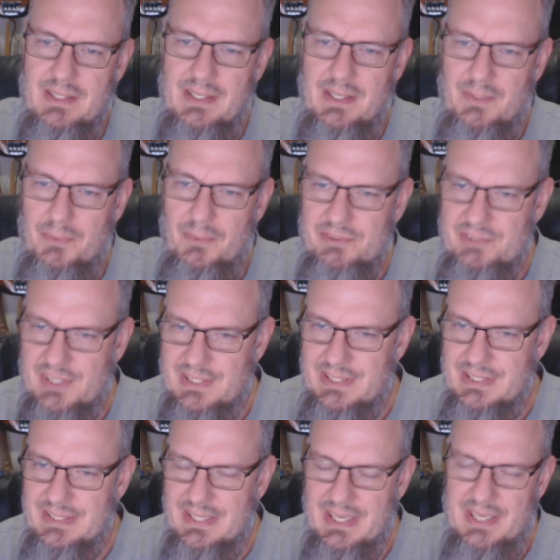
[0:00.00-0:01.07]
Once I
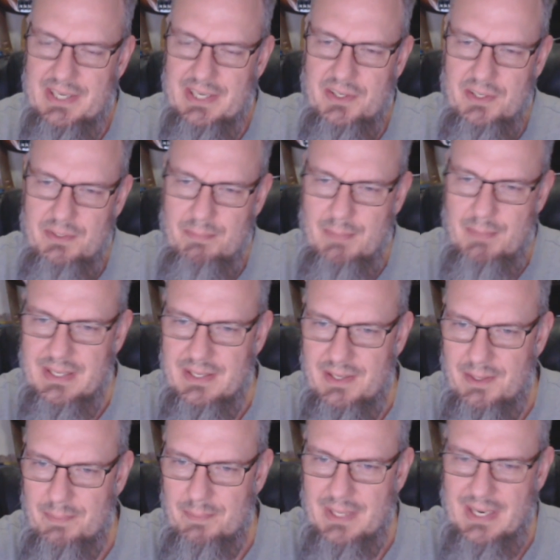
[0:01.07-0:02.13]
did that, I couldn't make it
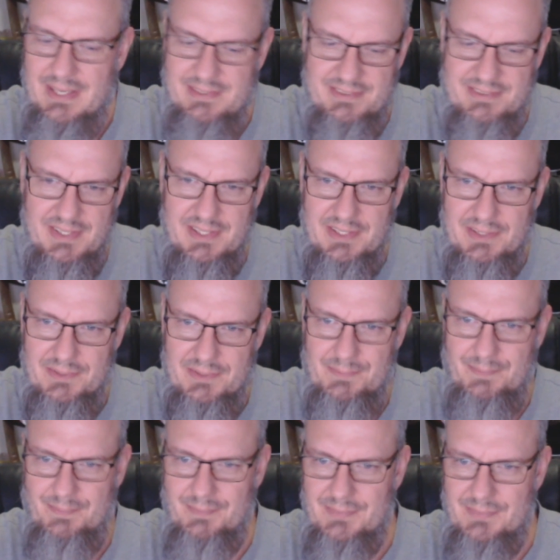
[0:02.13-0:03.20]
up the icy hill
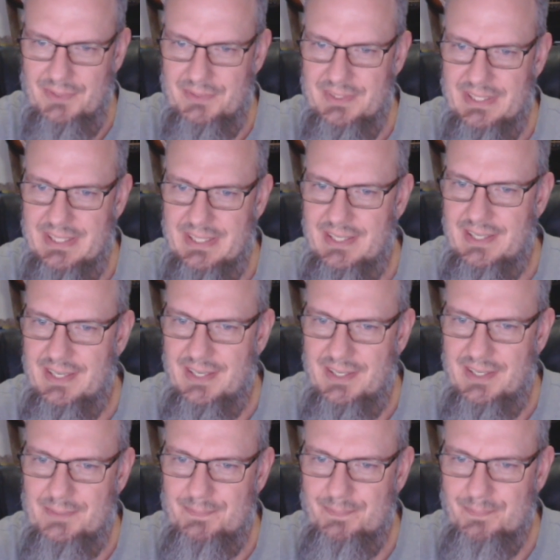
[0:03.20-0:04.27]
on the
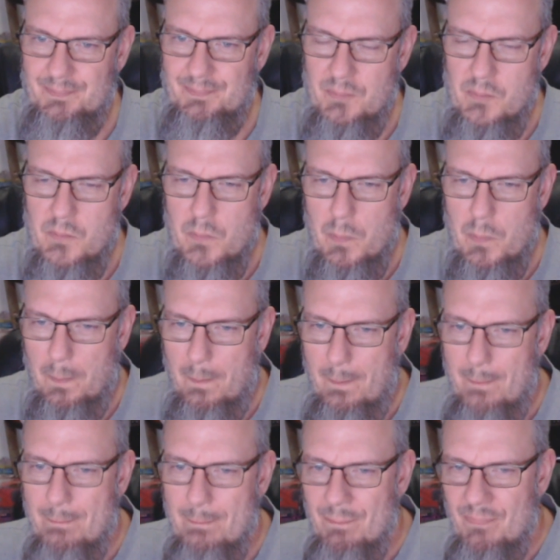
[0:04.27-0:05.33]
it is
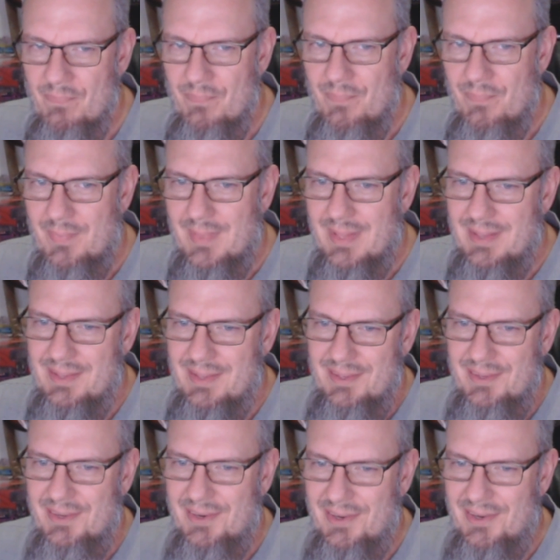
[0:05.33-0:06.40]
cold
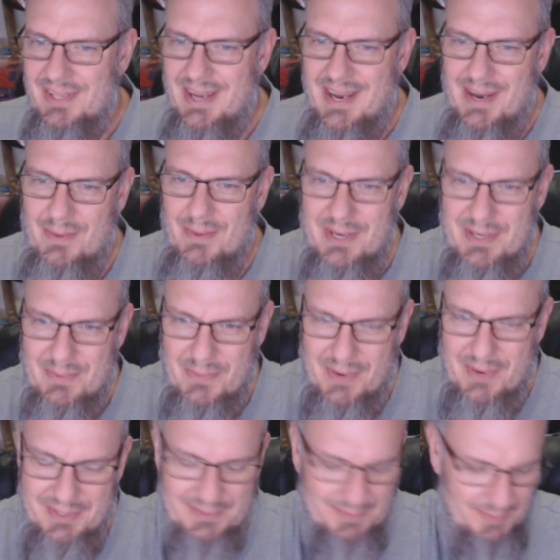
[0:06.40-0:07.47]
as on the highway to
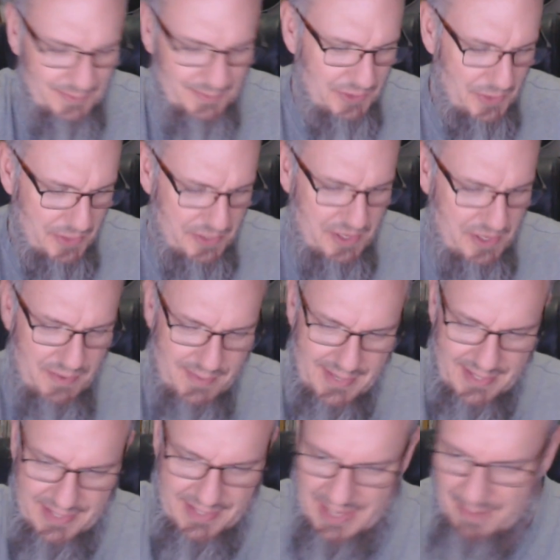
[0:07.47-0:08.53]
work. So I turned
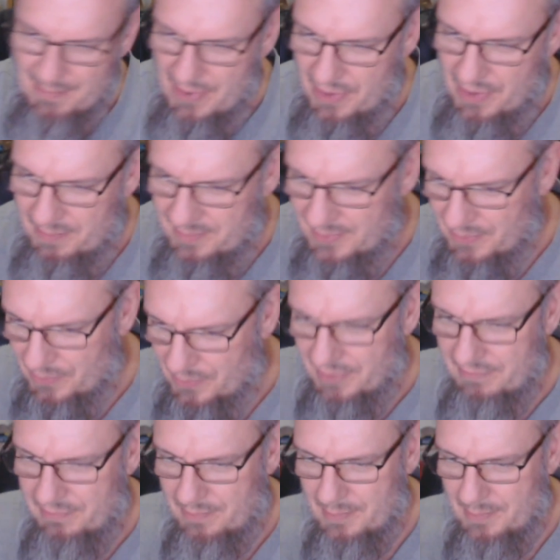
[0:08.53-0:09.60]
around, came home,
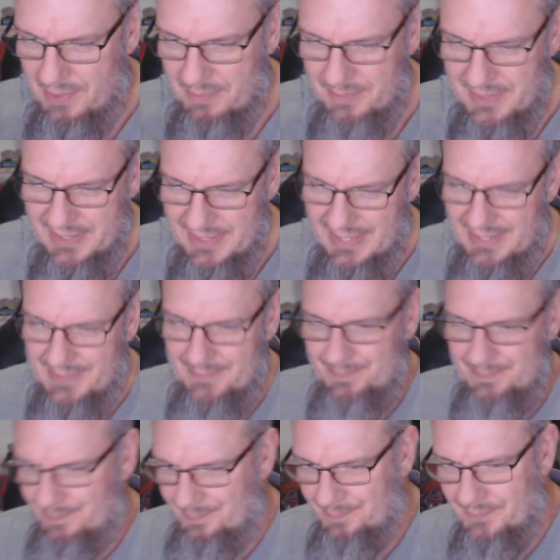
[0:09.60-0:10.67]
worked from home today.
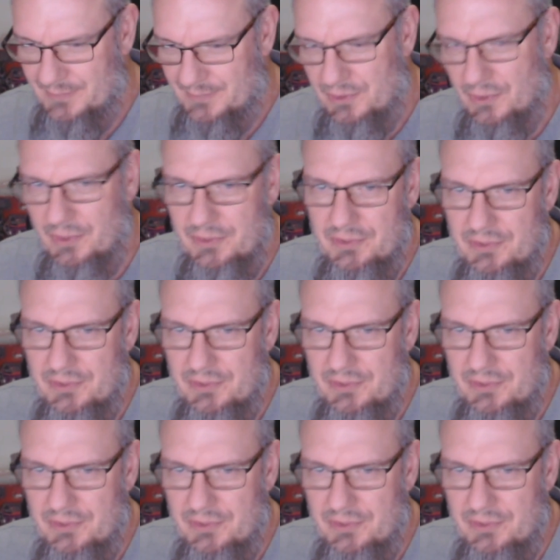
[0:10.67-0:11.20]
Joy.